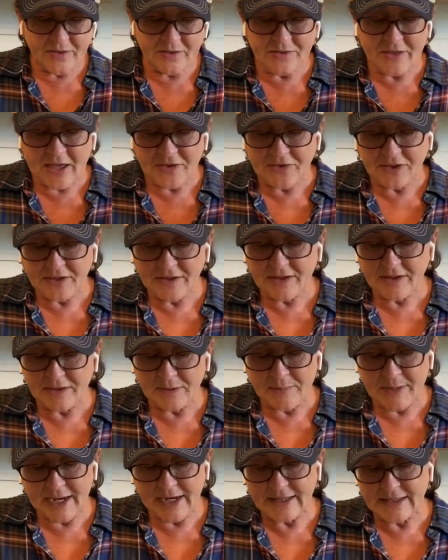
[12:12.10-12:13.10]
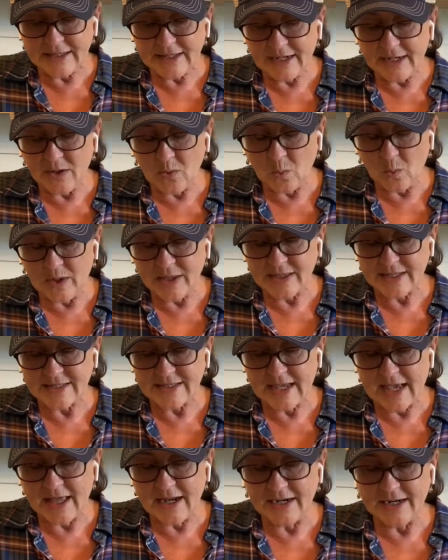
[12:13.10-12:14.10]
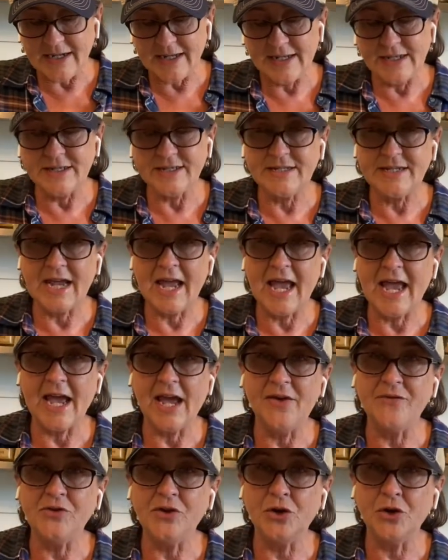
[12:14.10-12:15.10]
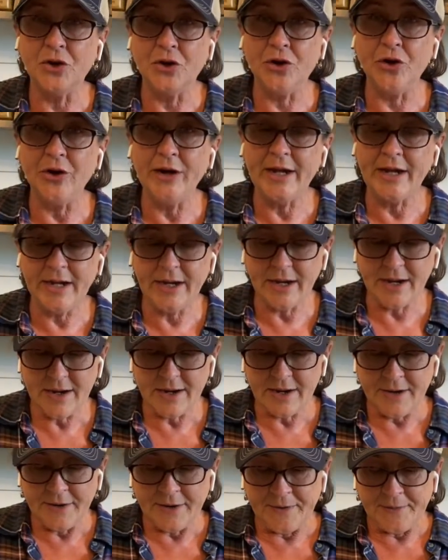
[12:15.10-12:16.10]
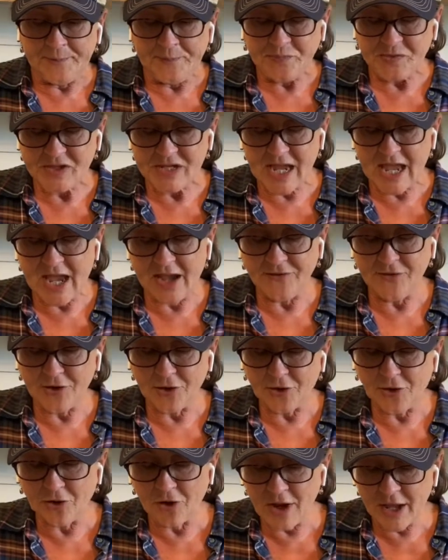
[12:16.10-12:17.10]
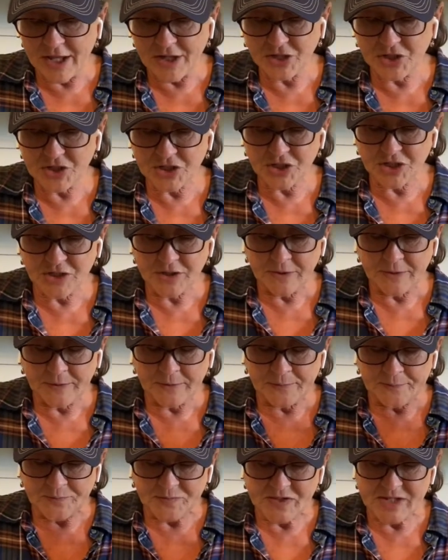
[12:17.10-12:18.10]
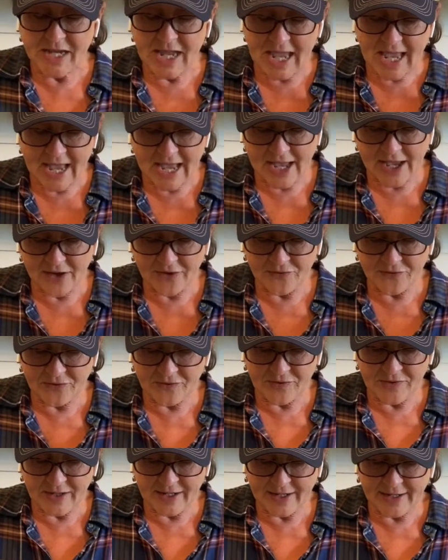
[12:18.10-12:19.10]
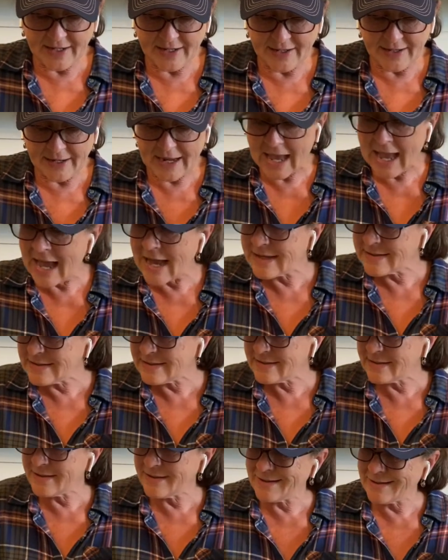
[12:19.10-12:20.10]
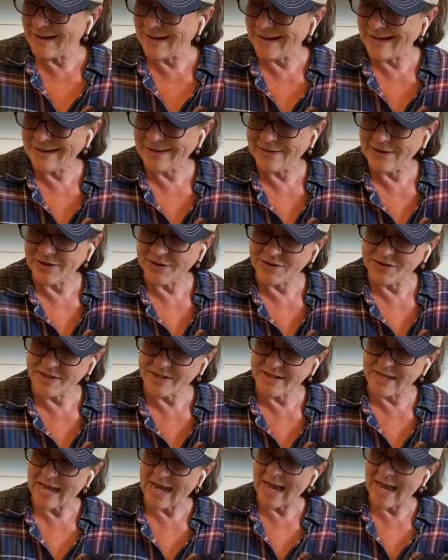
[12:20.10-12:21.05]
I think that the main thing with a salad is to have your green, to have your crunch, to have the acid. Like there's the